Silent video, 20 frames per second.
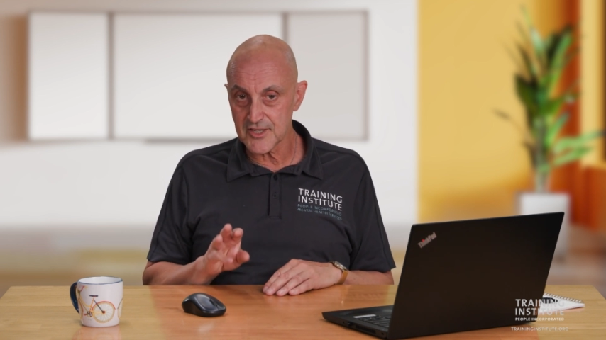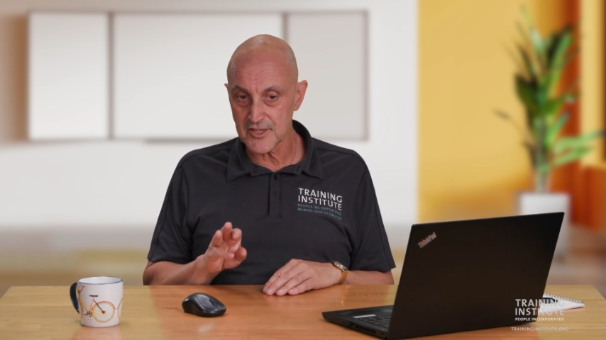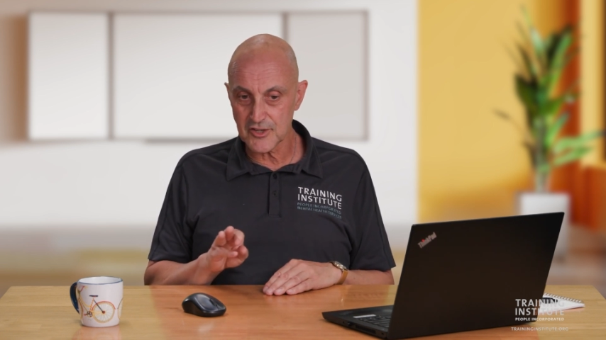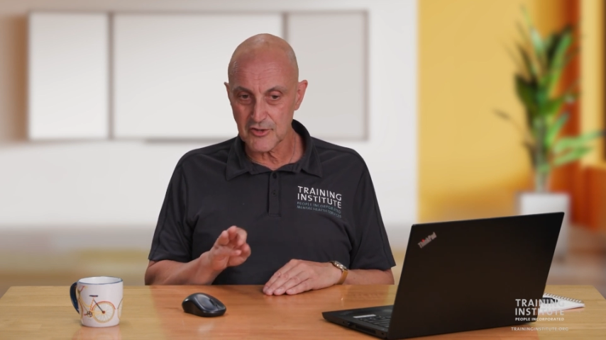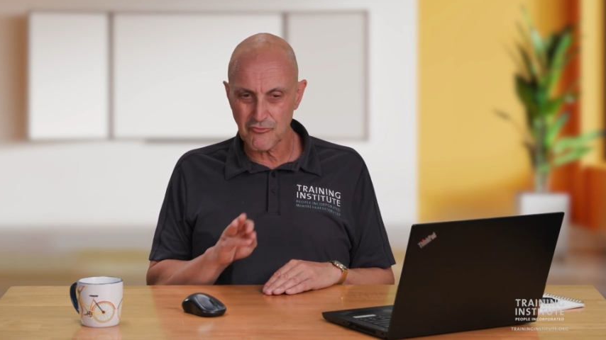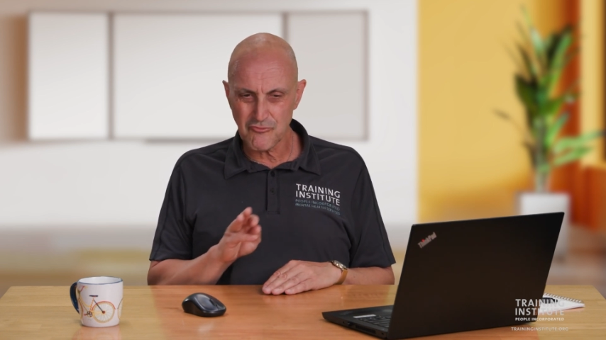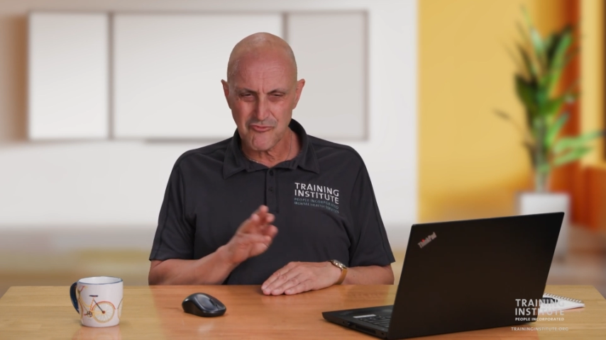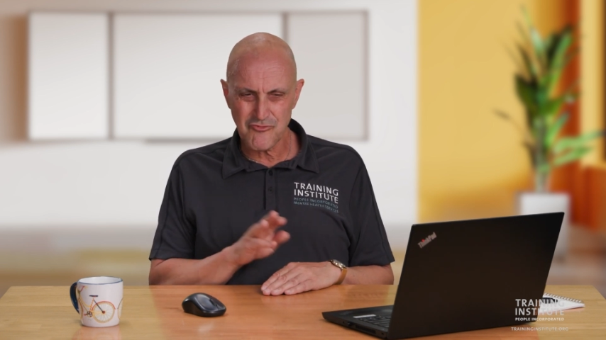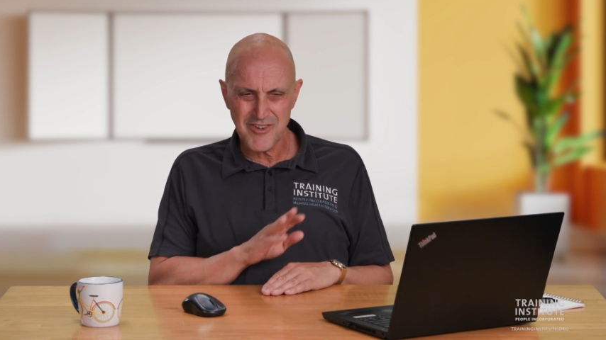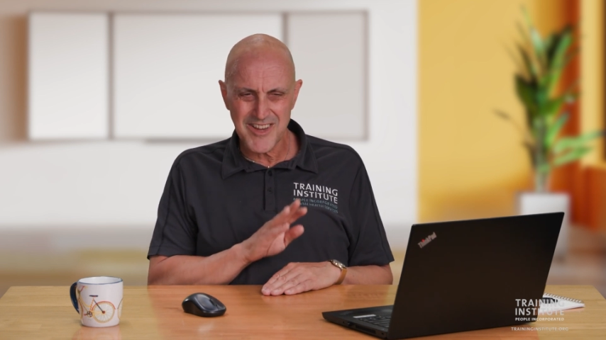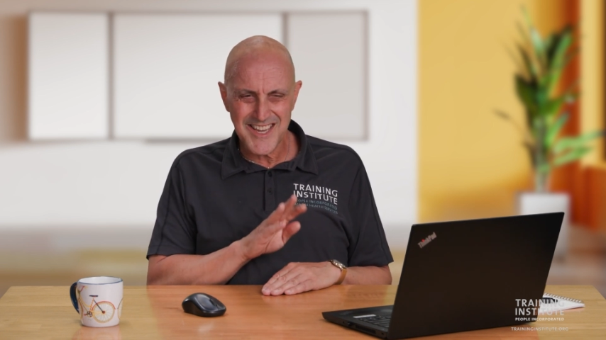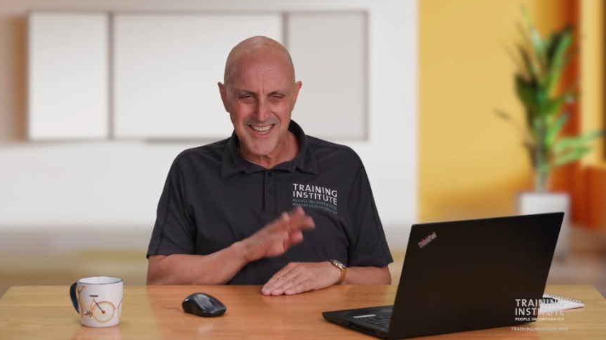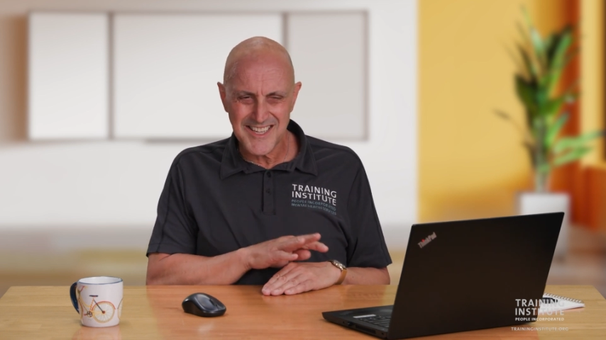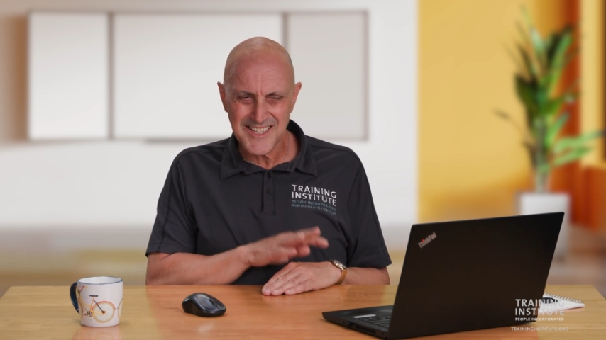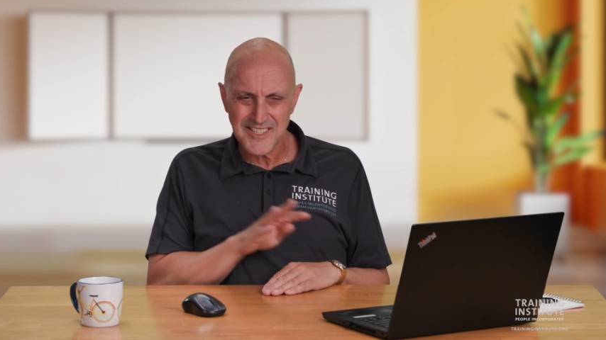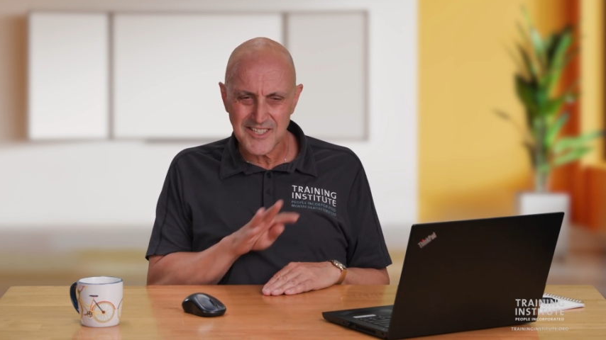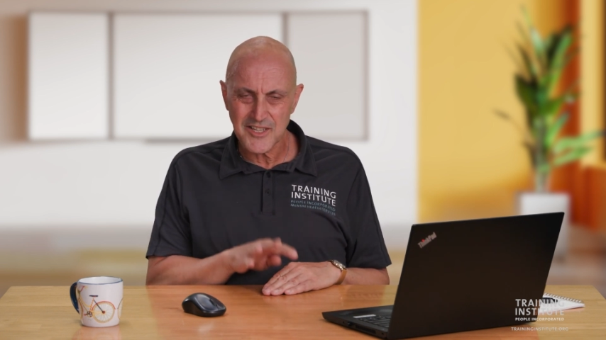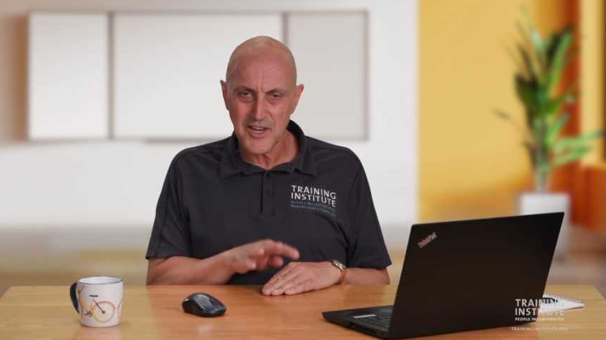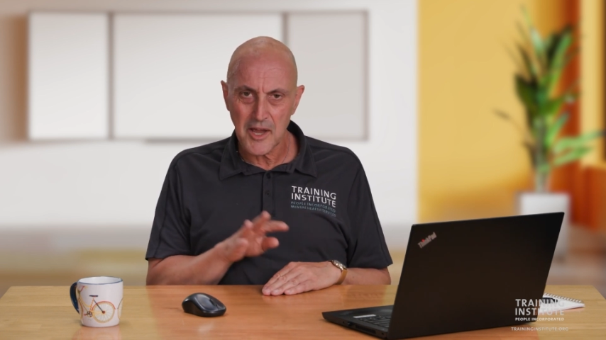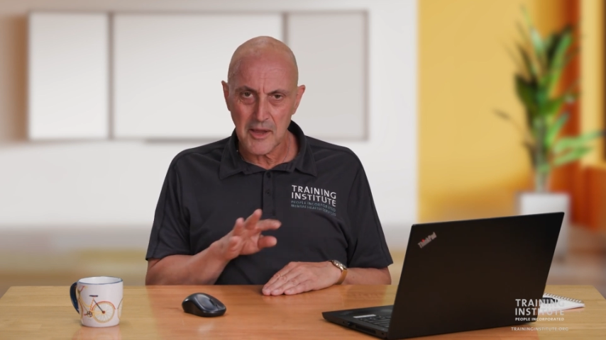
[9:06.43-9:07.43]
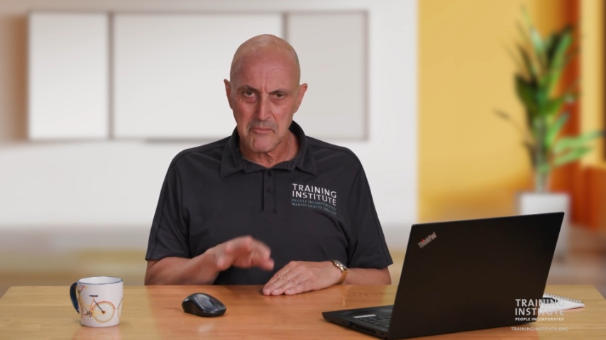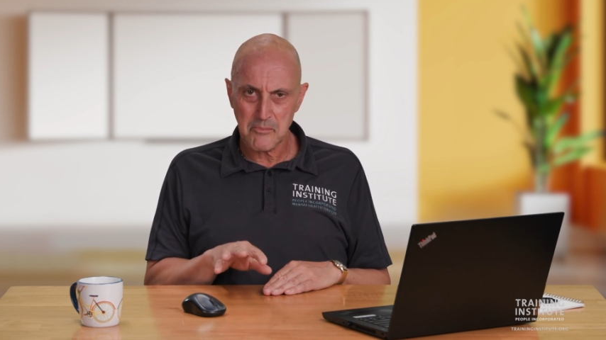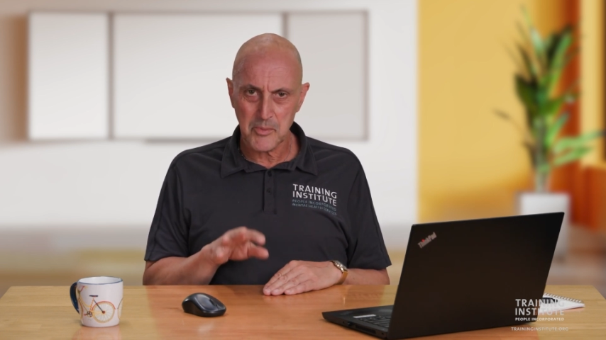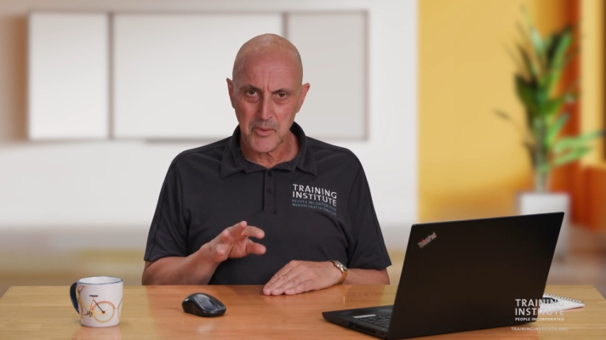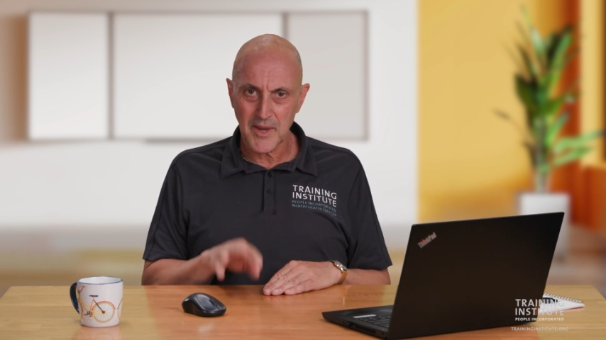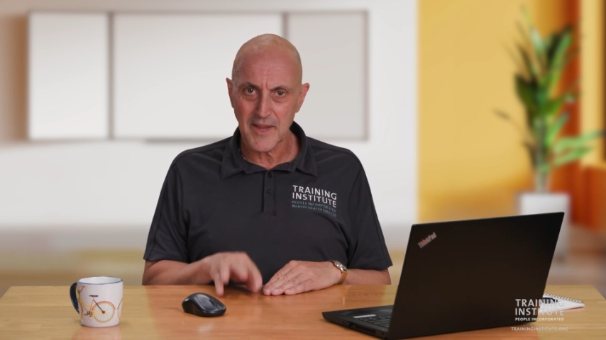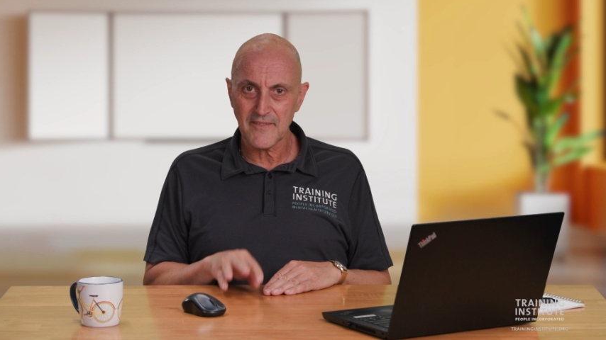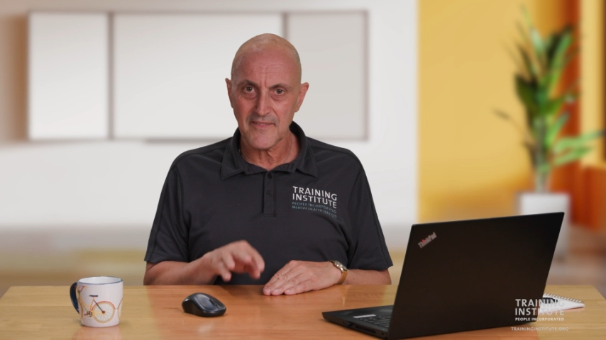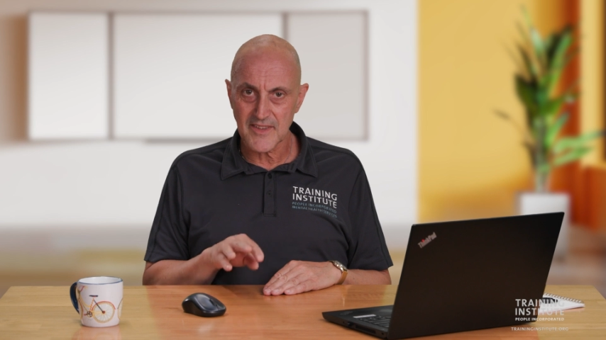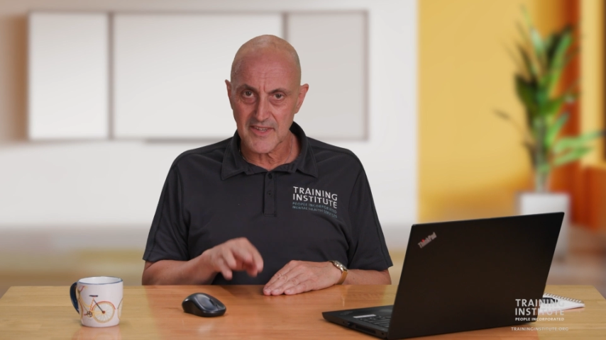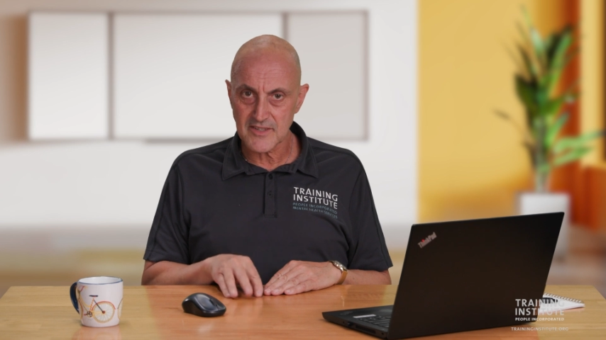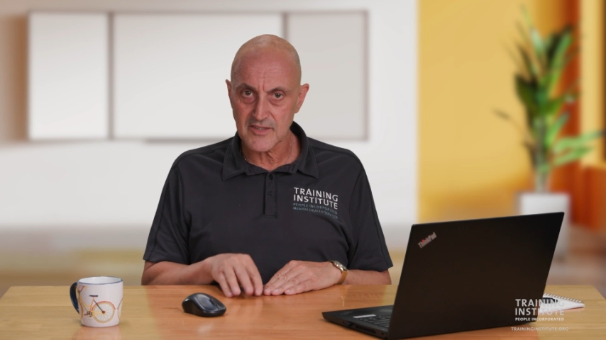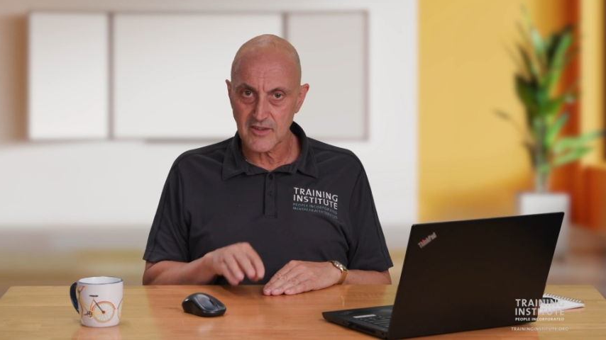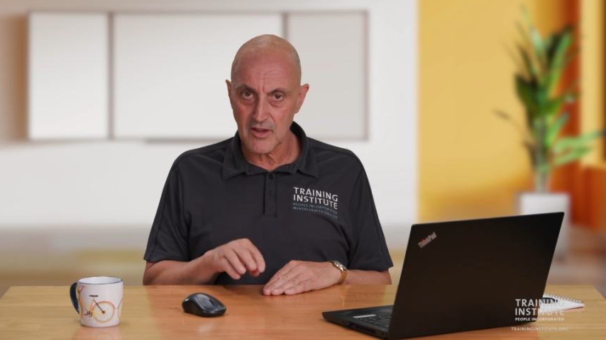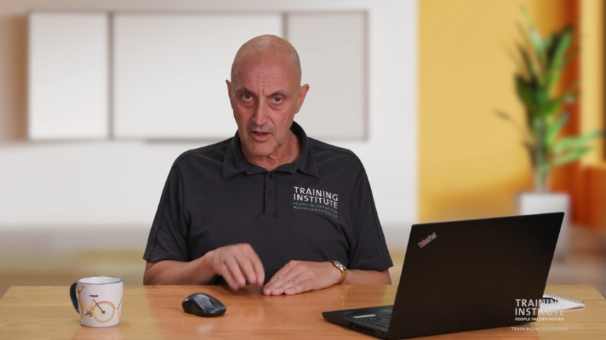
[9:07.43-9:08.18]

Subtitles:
And the reason I bring this